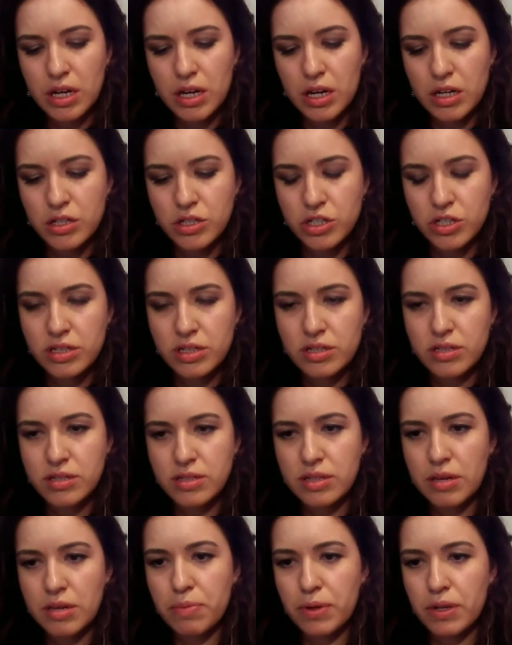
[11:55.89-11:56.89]
just a
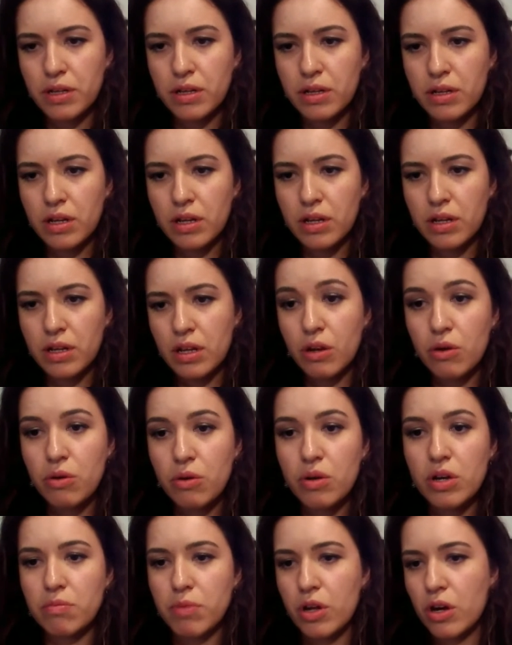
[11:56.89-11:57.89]
simple
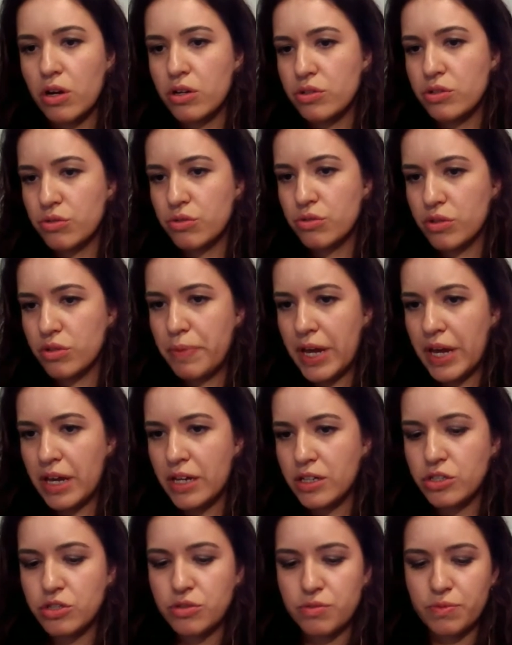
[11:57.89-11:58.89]
local block to the
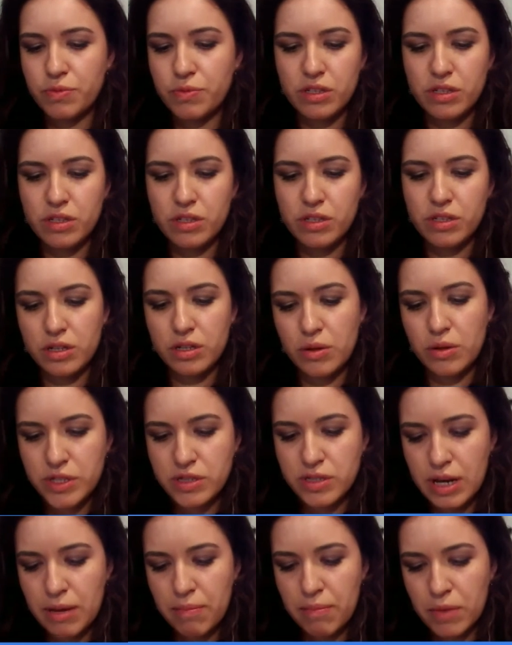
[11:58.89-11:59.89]
page
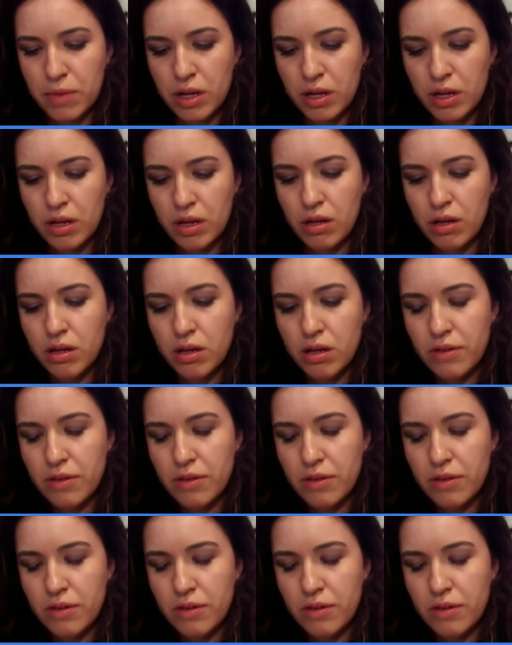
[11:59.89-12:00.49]
with some